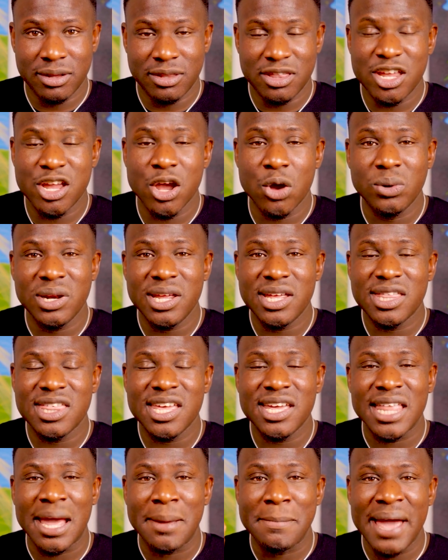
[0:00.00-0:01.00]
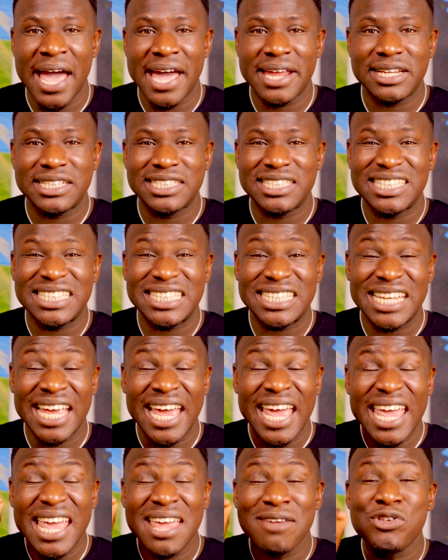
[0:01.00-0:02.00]
The only thing that matters is
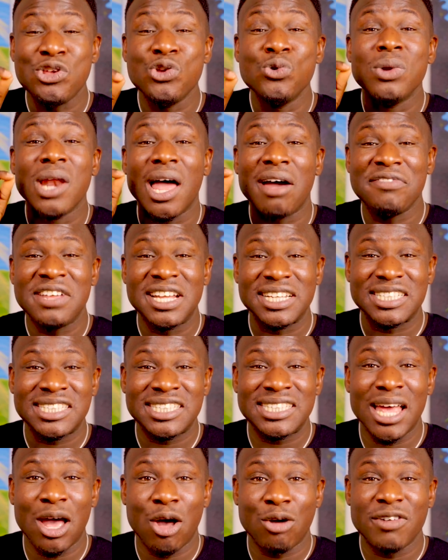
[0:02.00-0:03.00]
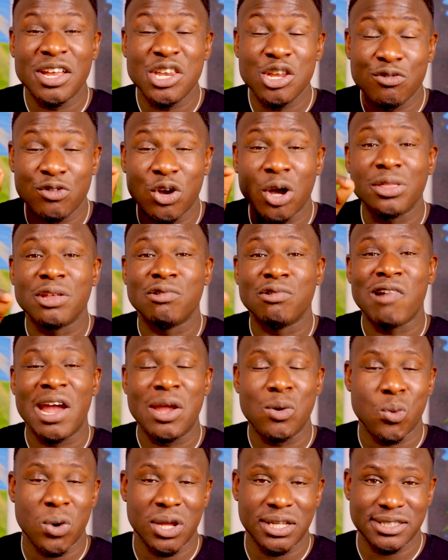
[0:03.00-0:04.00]
if you love yourself and you've got the
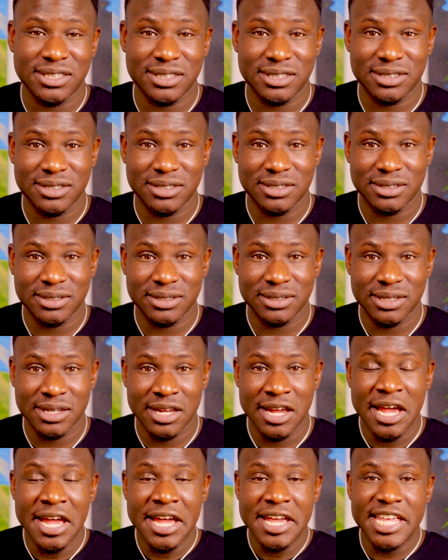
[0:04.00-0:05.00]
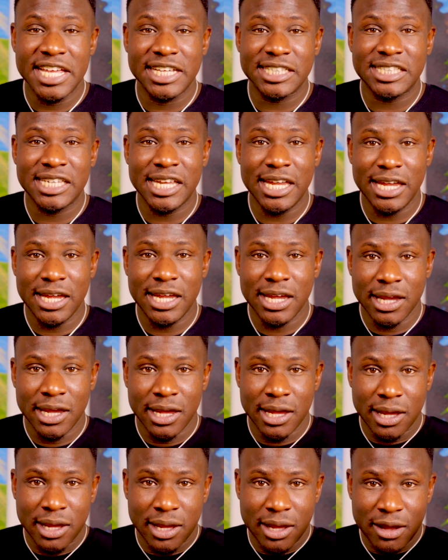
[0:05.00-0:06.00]
right ones. You see,
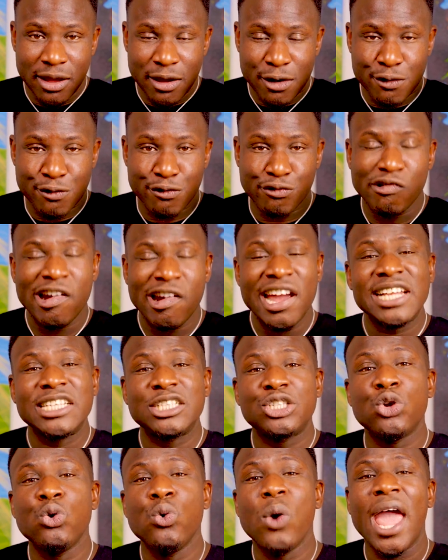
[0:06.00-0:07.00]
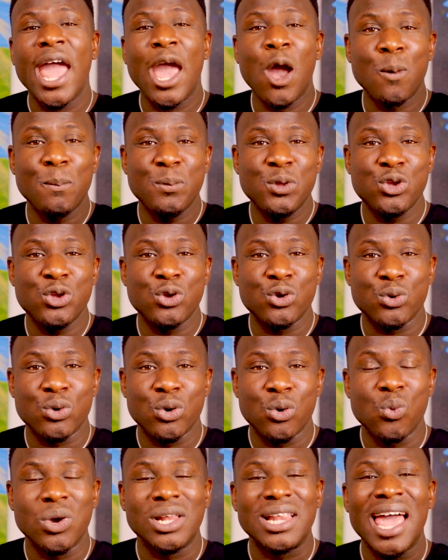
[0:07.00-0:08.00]
friends who help you
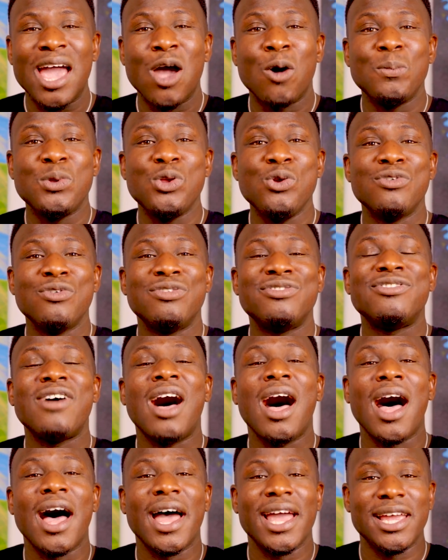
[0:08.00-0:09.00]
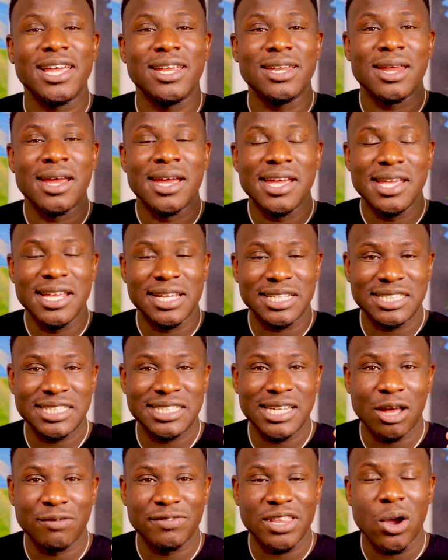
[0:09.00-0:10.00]
will help you find
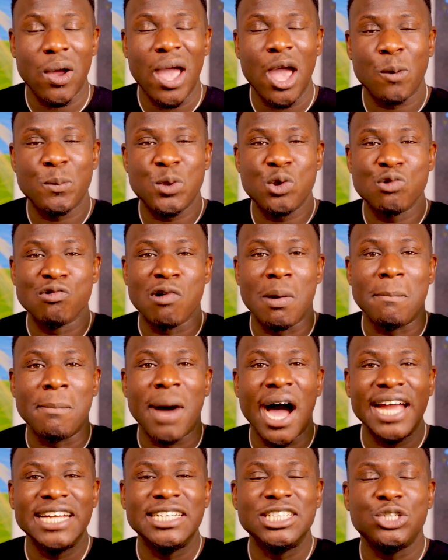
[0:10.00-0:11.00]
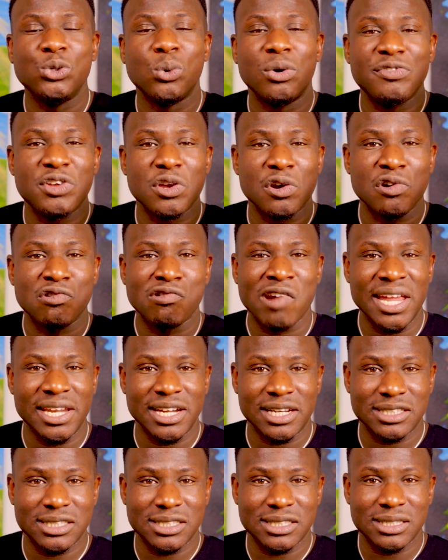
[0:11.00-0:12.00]
yourself. They'll help you remind you of your
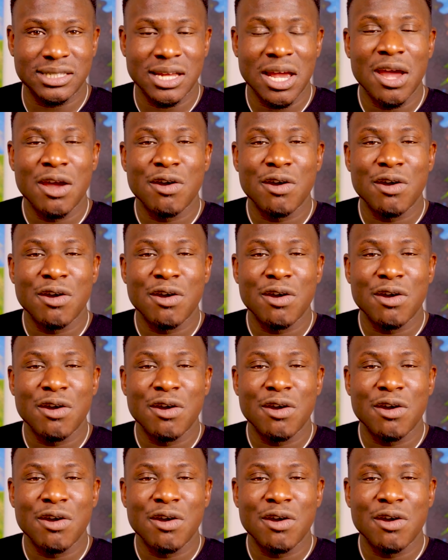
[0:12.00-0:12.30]
greatness.